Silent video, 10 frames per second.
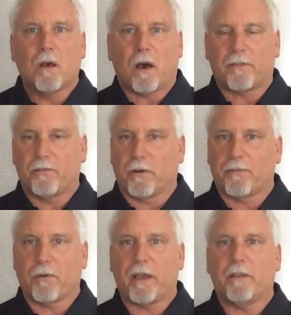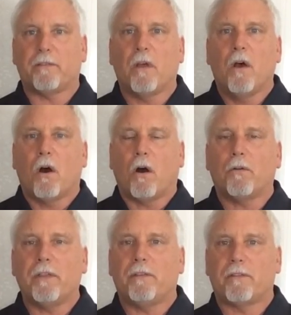osteoarthritis,
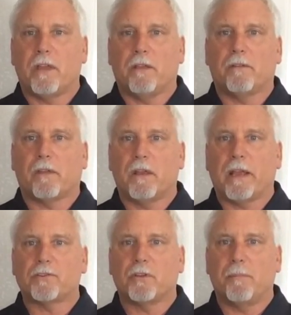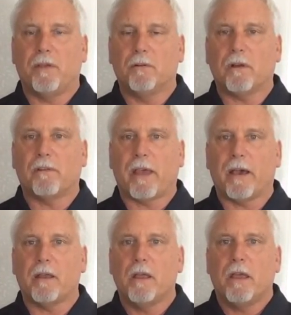all these things can actually be looked
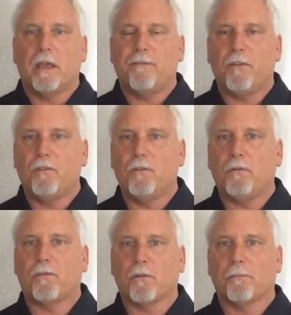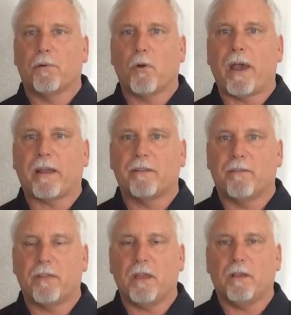at. And if you do certain proactive
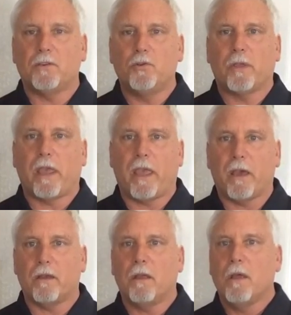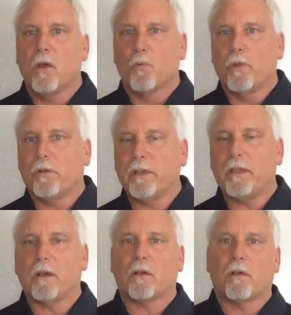things, you can
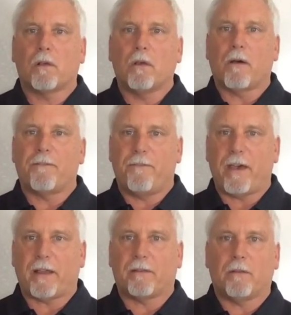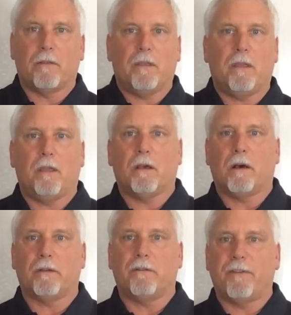really affect the
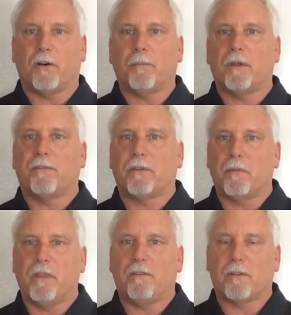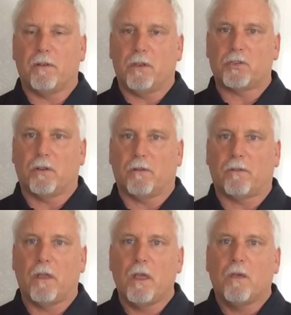development of some of these
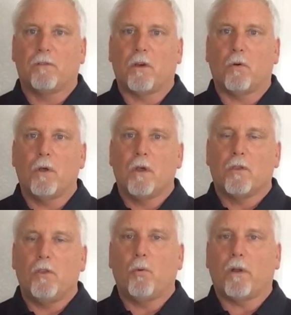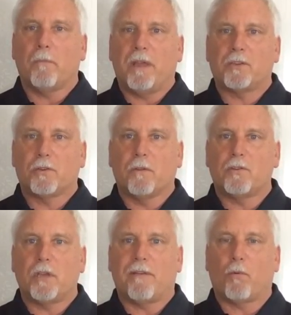conditions. So you want to make sure
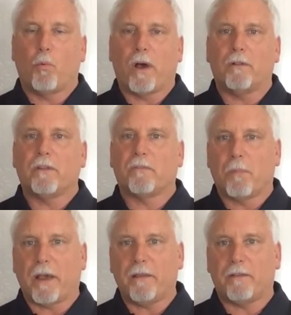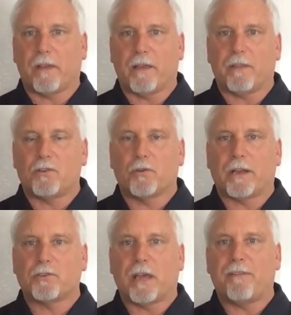that you have a wellness mindset, that you're
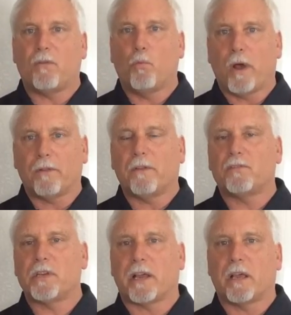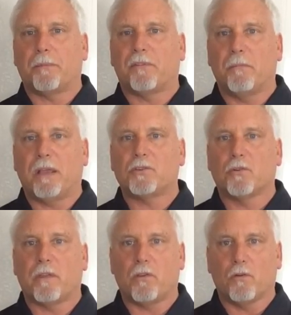actually having wellness checkups to make
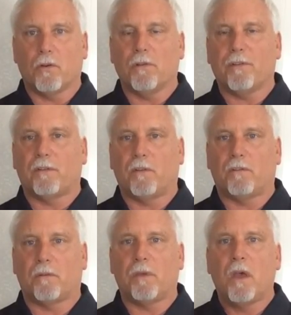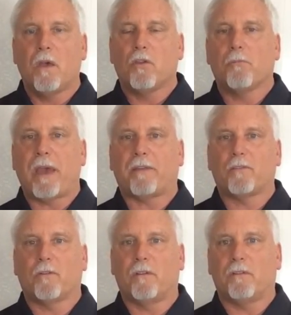sure that your nervous system, your
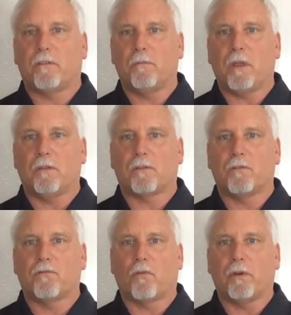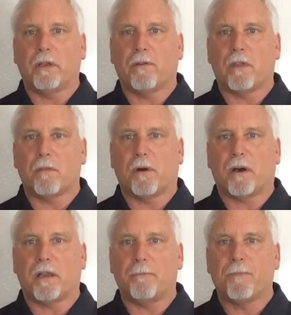master system, is controlling everything in the
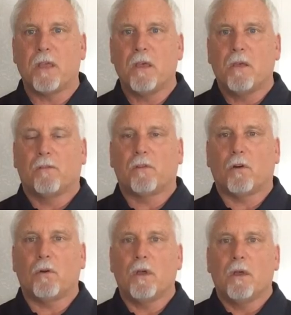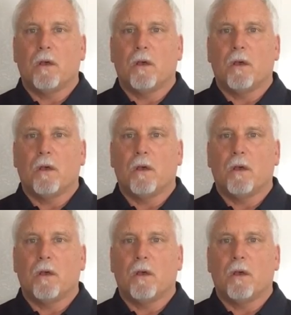body. So